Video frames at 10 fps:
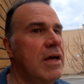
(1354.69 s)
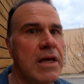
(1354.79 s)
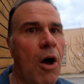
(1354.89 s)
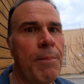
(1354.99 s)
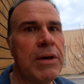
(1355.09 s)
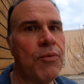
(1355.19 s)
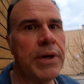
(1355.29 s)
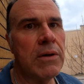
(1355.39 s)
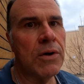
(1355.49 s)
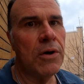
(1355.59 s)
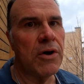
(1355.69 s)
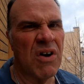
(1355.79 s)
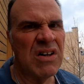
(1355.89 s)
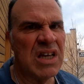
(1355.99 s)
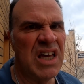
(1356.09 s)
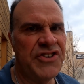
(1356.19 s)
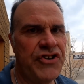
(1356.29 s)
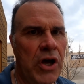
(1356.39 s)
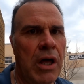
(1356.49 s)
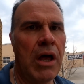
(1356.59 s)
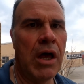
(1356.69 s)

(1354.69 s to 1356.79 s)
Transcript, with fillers: Y'all be real good or I'll get you.